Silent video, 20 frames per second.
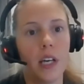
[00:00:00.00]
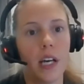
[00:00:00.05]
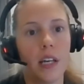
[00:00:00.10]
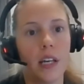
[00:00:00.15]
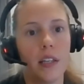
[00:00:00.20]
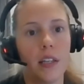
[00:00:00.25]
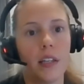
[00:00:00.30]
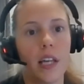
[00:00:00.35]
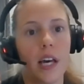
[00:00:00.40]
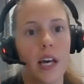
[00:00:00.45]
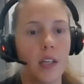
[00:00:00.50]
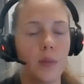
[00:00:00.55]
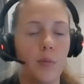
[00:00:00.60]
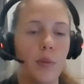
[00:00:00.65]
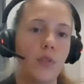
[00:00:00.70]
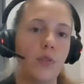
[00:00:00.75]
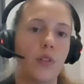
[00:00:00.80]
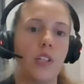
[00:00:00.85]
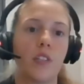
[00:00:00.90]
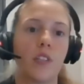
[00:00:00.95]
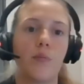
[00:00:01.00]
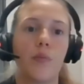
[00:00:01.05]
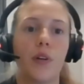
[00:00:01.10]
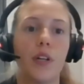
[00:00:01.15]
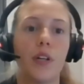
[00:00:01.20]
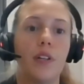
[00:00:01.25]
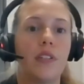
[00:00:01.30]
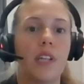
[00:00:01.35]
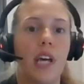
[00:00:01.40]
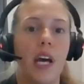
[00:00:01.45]
And then that can be
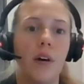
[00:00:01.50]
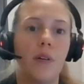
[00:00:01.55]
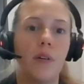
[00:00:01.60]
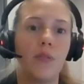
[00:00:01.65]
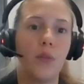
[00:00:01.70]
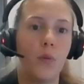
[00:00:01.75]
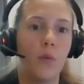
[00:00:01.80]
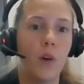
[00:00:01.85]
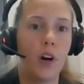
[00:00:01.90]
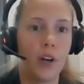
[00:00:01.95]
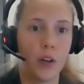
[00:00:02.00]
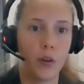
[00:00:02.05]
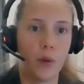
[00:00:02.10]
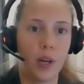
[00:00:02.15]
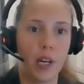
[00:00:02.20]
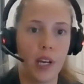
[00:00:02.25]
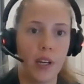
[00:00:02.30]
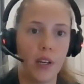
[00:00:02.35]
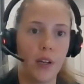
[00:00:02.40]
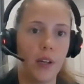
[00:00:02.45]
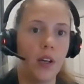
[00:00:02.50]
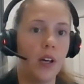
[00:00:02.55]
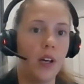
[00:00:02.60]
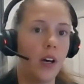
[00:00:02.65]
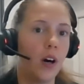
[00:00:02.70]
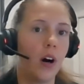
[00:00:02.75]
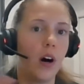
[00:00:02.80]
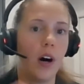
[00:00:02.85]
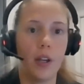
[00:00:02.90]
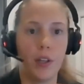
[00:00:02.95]
transported down the waterway
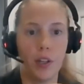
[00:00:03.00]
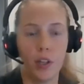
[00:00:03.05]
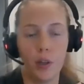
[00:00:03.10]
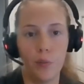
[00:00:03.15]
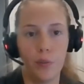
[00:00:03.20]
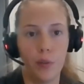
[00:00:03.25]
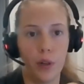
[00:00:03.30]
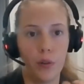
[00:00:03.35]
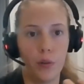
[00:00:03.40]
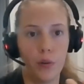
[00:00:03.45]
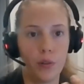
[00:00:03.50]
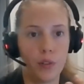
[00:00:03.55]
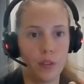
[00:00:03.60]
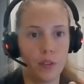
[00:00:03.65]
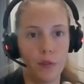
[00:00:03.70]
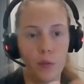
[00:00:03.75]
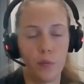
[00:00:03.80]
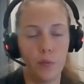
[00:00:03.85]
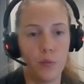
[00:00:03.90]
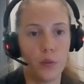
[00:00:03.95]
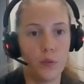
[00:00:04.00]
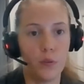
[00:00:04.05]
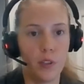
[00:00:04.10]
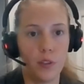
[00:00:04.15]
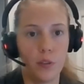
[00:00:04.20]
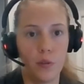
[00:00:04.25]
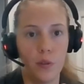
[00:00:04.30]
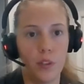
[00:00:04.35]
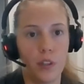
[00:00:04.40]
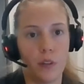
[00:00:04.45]
on your boat if you move
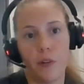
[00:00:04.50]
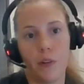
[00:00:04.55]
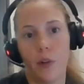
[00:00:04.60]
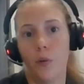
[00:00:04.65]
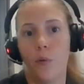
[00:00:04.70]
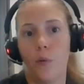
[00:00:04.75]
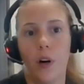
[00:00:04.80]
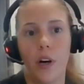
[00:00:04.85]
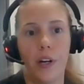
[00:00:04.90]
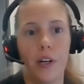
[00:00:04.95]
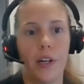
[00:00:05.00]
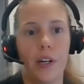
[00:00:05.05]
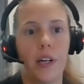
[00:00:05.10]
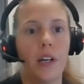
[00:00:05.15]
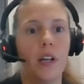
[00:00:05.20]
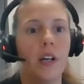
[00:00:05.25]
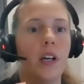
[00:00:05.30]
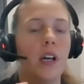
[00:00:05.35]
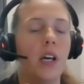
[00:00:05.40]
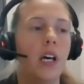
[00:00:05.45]
it to a different water.